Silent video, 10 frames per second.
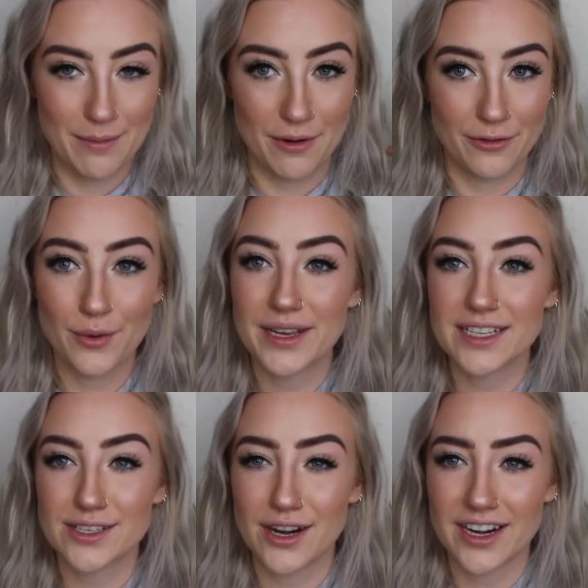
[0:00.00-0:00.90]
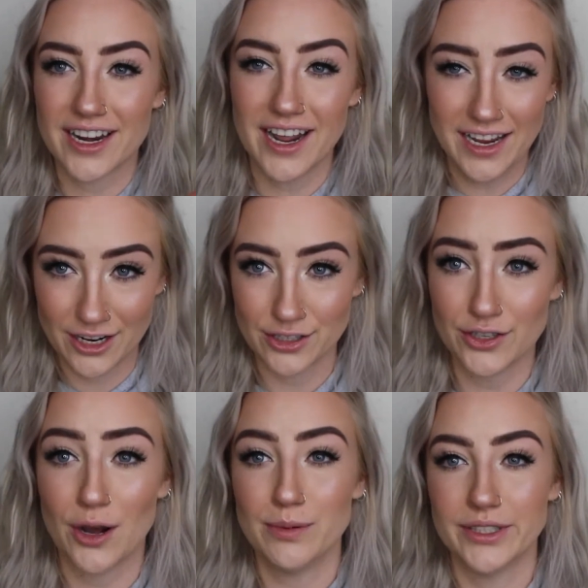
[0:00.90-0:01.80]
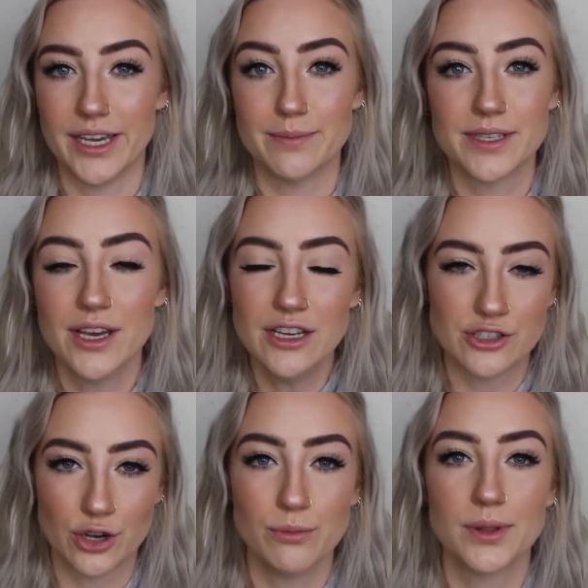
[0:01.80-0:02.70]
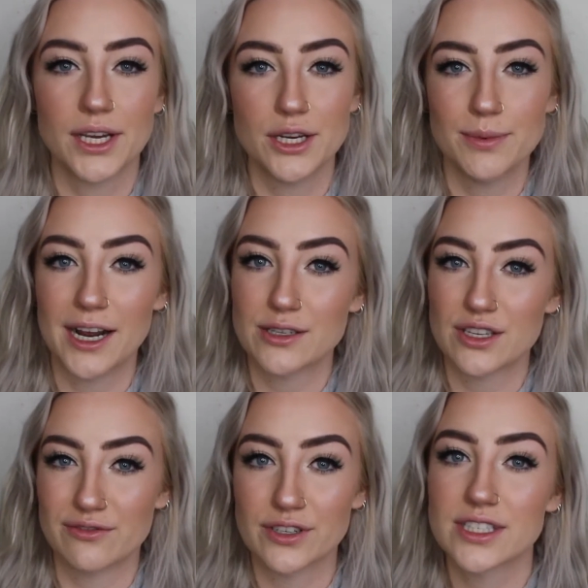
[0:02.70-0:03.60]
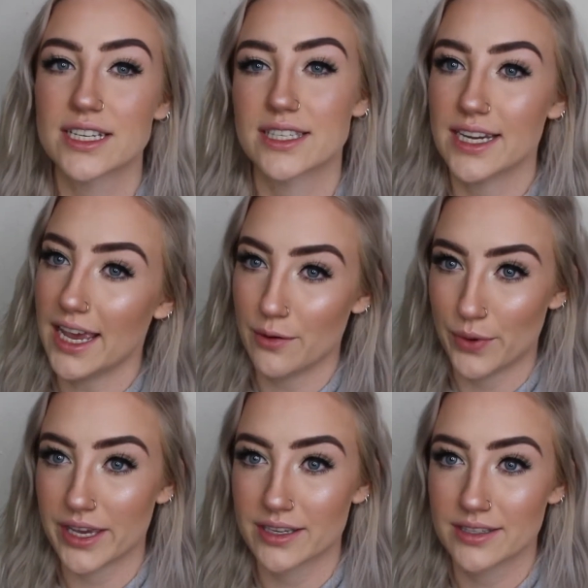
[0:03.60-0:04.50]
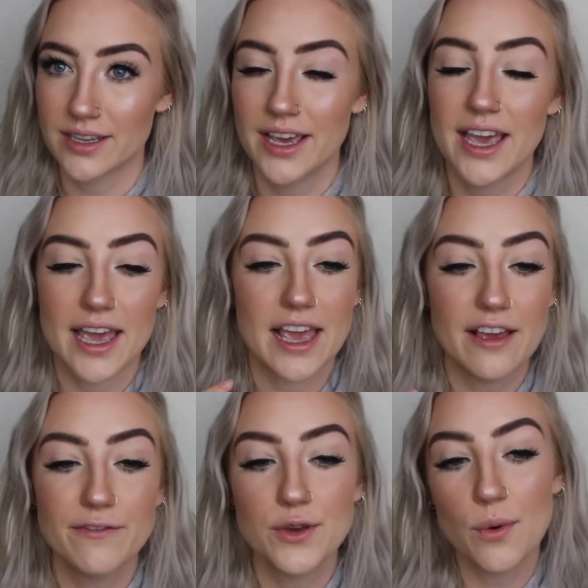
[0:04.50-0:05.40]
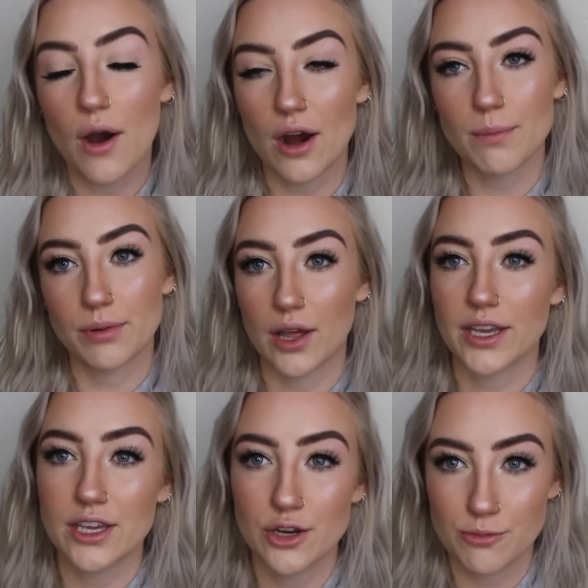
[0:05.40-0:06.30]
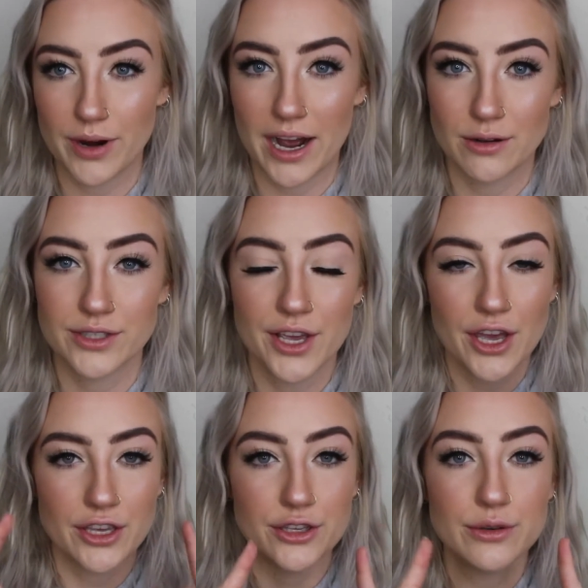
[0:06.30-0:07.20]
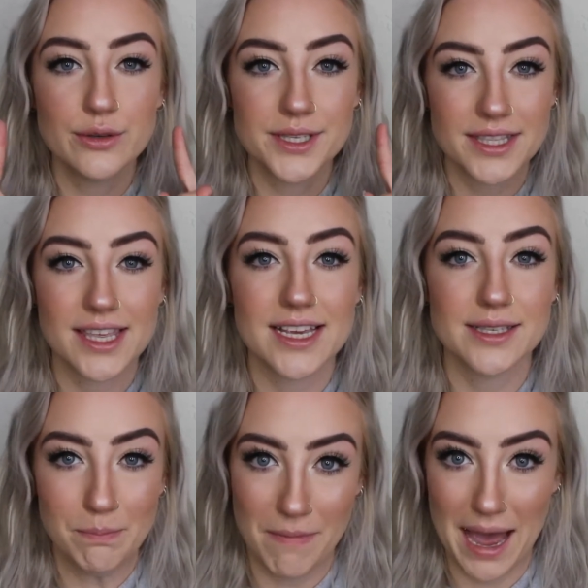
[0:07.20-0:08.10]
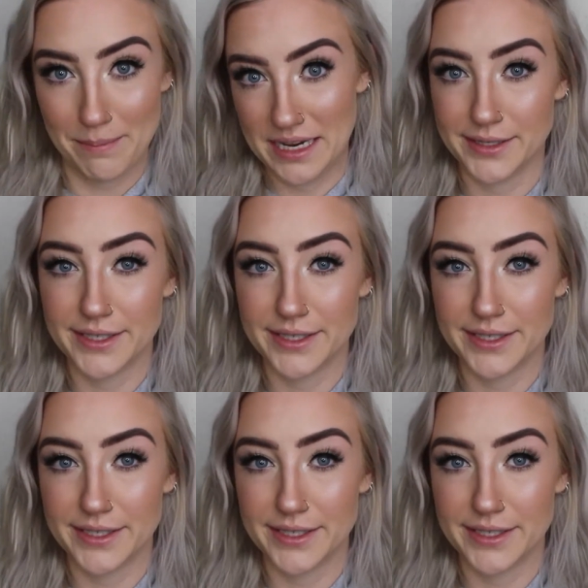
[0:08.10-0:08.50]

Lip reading: Before we get started, here's a couple tips. Don't pluck your brows for 6 to 8 weeks. If you are plucking your brows, use these mapping